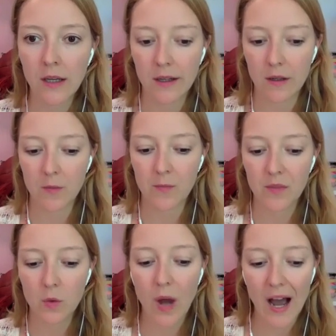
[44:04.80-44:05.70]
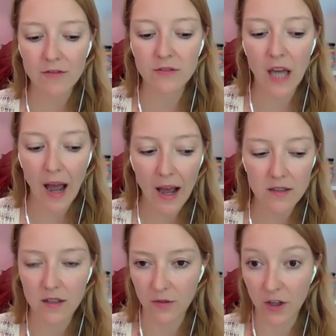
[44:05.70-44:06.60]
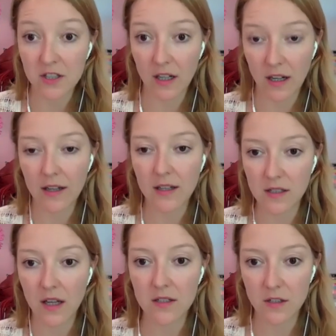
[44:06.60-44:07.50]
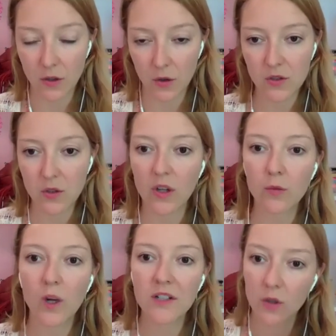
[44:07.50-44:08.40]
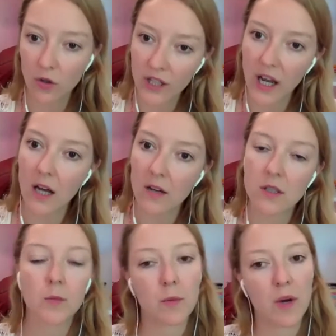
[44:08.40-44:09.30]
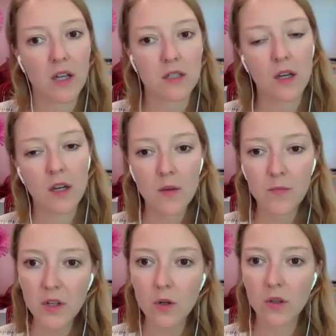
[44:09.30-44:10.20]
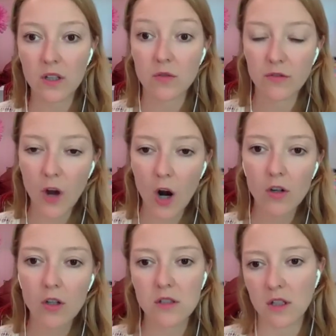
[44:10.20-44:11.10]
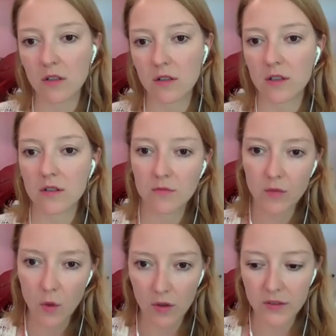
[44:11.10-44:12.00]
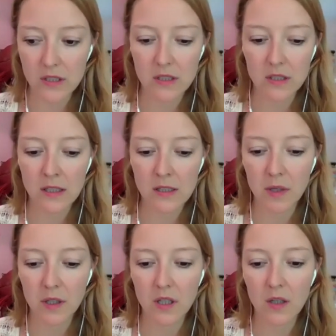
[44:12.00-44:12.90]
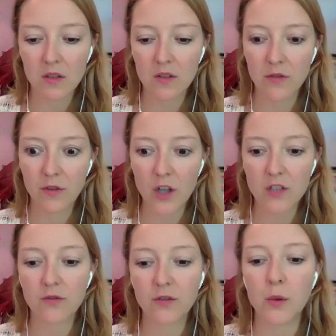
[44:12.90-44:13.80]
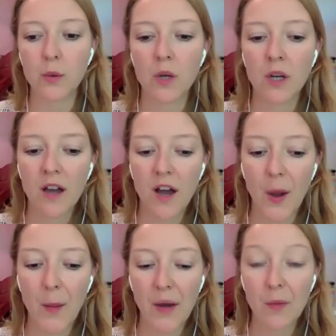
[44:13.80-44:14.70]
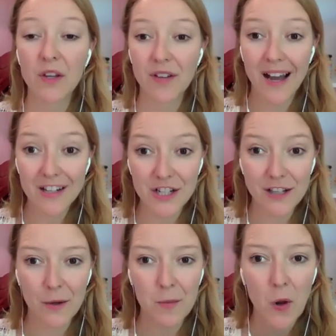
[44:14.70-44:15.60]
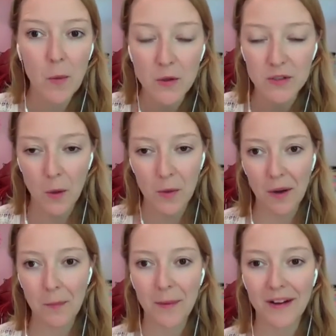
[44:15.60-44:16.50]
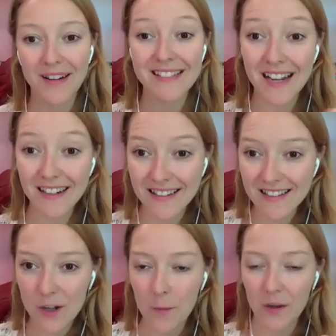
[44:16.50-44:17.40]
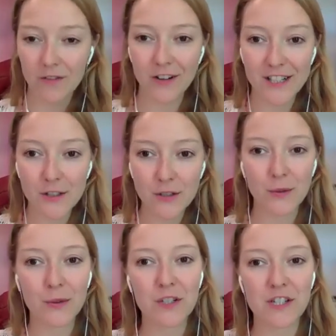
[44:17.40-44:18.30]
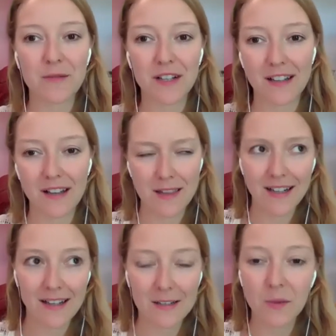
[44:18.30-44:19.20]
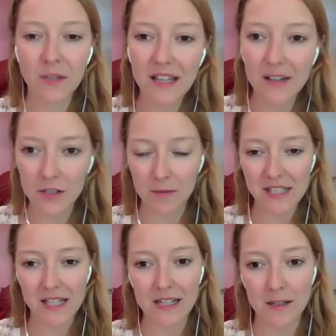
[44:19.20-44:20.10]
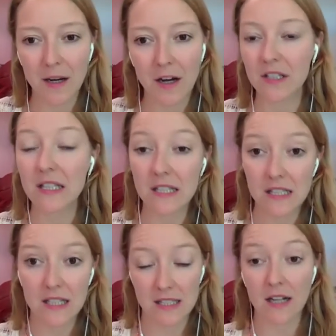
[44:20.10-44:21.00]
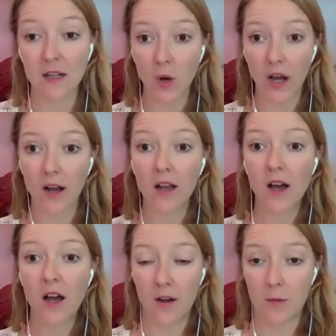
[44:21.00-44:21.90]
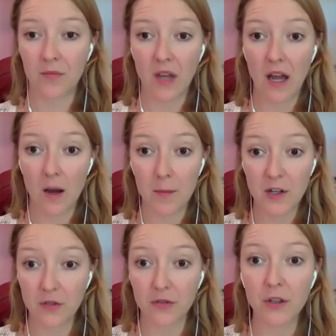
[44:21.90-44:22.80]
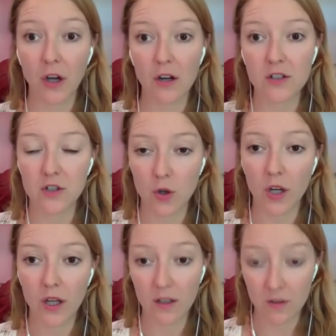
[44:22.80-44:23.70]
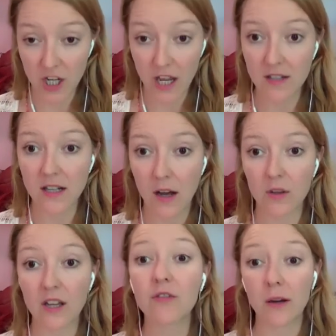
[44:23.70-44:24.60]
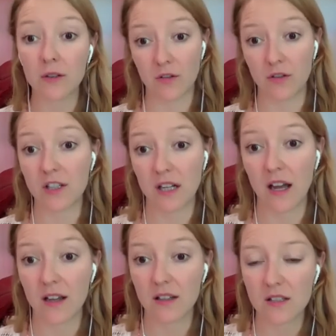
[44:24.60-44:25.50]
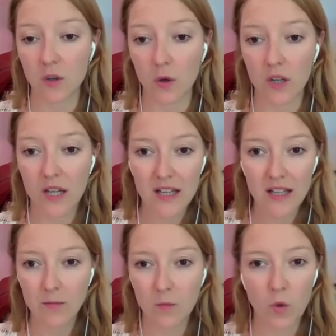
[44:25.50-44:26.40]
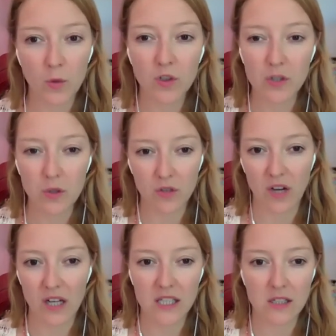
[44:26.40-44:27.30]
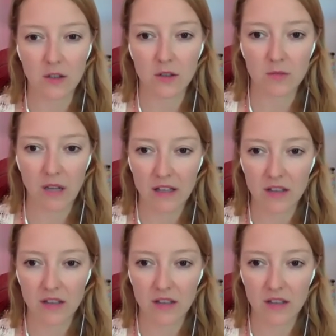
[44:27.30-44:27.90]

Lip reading: who haven't had their first clients yet, So if once you already have some, you might there's referrals and all of those things, but the first few. And we've actually got a blog post coming up about exactly this topic very soon, which I think next week, which I'm excited about. And this is exactly where a bunch of you girls shared how they found their first clients. So what would you advise? Like,